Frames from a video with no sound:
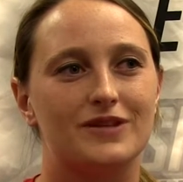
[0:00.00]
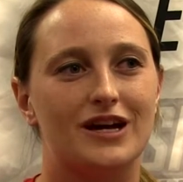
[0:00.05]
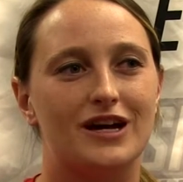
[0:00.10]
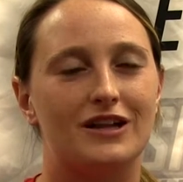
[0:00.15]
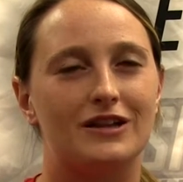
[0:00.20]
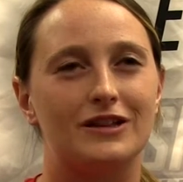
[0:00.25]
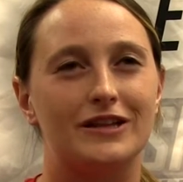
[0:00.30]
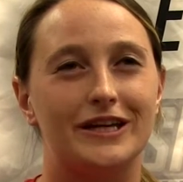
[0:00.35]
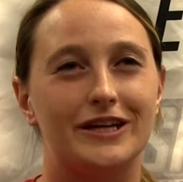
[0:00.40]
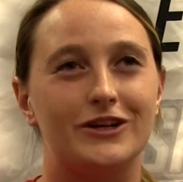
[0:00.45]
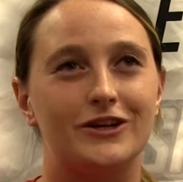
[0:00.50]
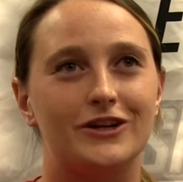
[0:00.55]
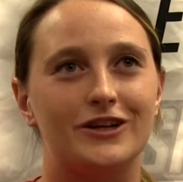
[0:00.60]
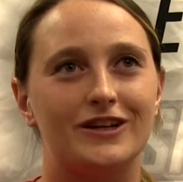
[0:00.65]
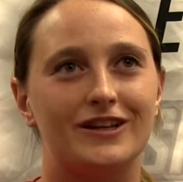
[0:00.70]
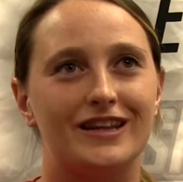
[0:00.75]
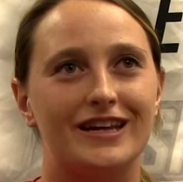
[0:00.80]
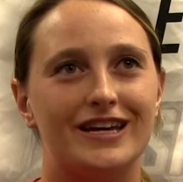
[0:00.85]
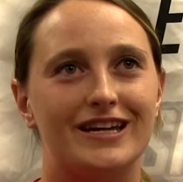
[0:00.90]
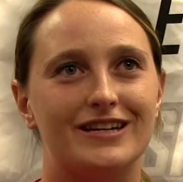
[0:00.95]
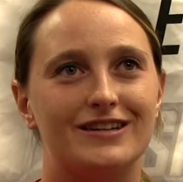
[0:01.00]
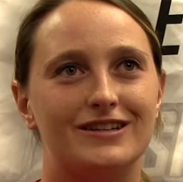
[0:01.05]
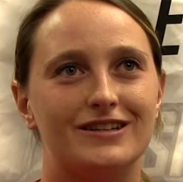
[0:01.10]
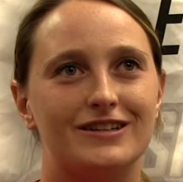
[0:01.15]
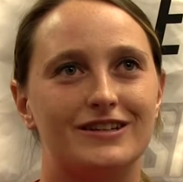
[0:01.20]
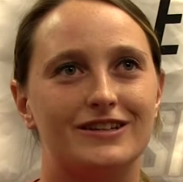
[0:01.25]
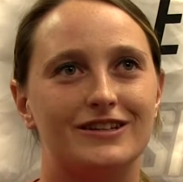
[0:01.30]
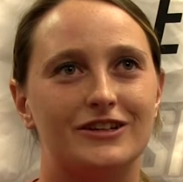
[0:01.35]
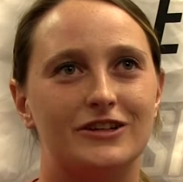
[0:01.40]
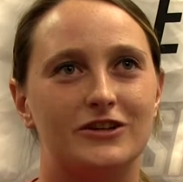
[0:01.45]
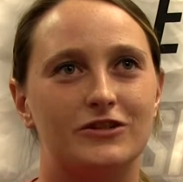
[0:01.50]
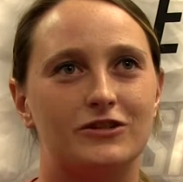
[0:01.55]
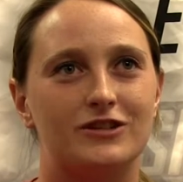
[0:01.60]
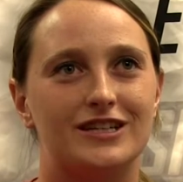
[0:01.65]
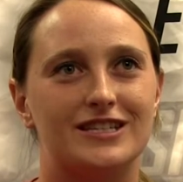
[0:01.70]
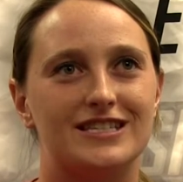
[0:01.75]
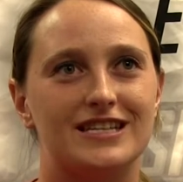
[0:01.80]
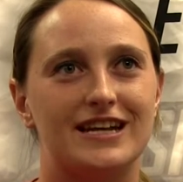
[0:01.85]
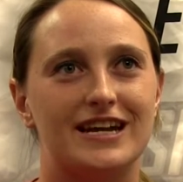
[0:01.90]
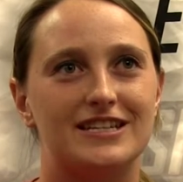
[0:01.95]
a leader that you know
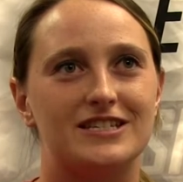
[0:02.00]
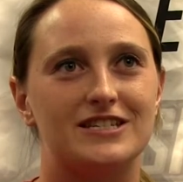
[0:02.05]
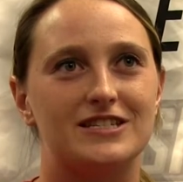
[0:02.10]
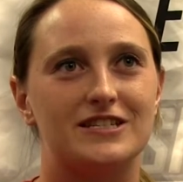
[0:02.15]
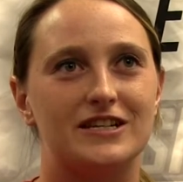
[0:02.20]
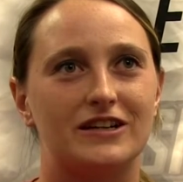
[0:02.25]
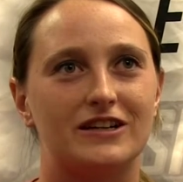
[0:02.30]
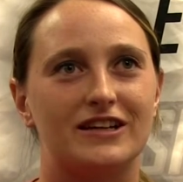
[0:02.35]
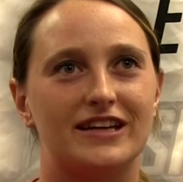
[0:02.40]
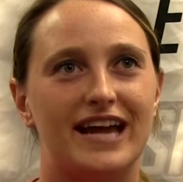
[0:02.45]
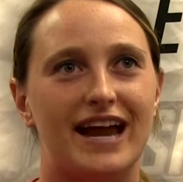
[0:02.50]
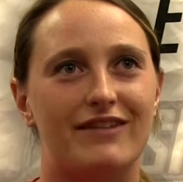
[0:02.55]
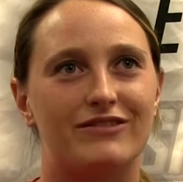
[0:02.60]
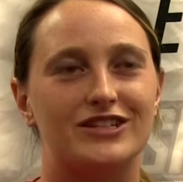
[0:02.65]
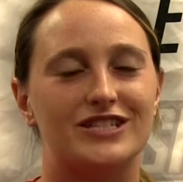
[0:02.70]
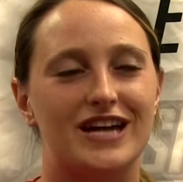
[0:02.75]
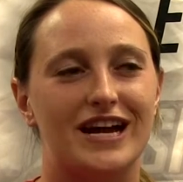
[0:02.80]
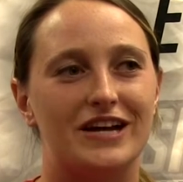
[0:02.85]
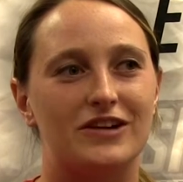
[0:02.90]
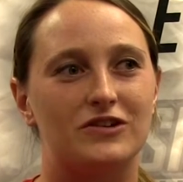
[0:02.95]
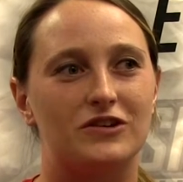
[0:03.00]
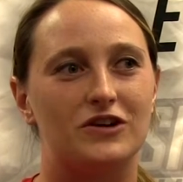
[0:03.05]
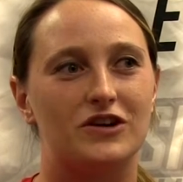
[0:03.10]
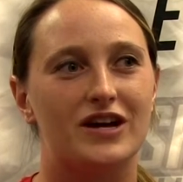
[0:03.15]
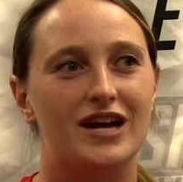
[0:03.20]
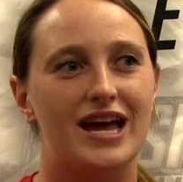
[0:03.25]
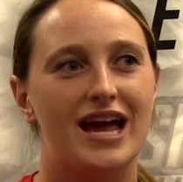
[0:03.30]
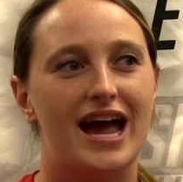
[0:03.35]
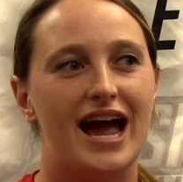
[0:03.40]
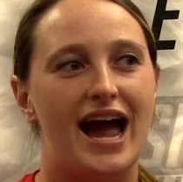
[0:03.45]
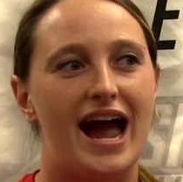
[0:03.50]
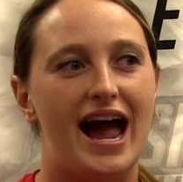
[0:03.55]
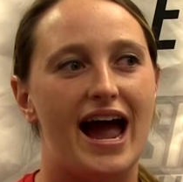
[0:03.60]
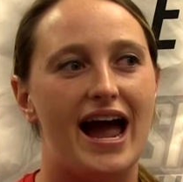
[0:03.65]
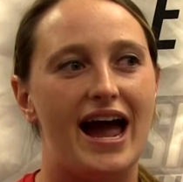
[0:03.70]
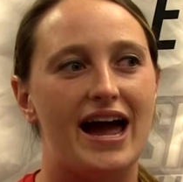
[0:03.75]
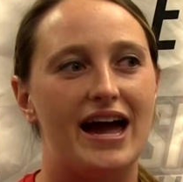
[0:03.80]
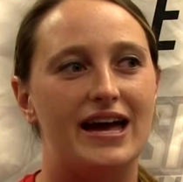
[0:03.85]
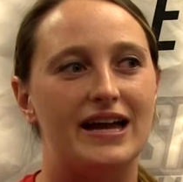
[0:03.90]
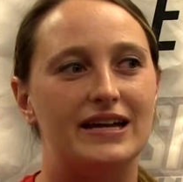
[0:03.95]
doesn't necessarily have a title,
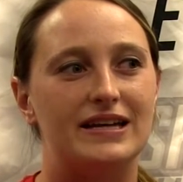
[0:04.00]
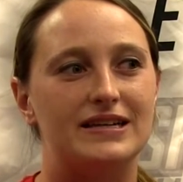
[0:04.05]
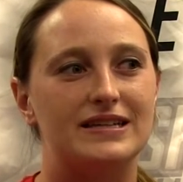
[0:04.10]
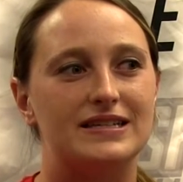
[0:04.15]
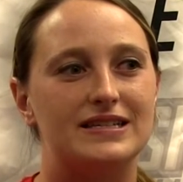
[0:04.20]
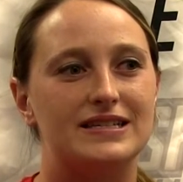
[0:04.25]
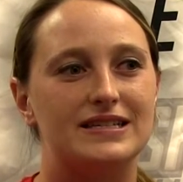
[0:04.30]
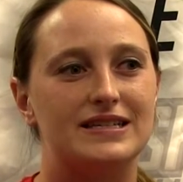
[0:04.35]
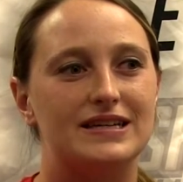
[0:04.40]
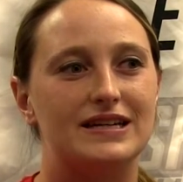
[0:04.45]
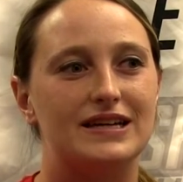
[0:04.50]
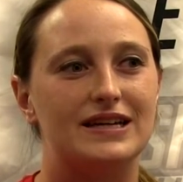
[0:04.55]
and